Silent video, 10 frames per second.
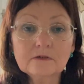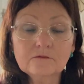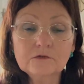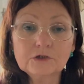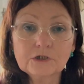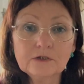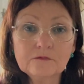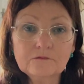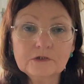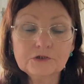
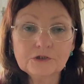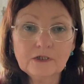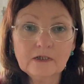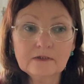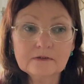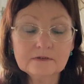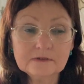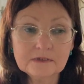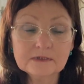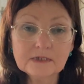which are
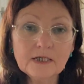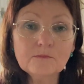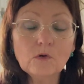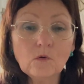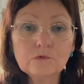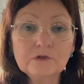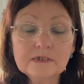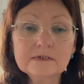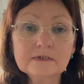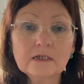the same on
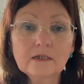these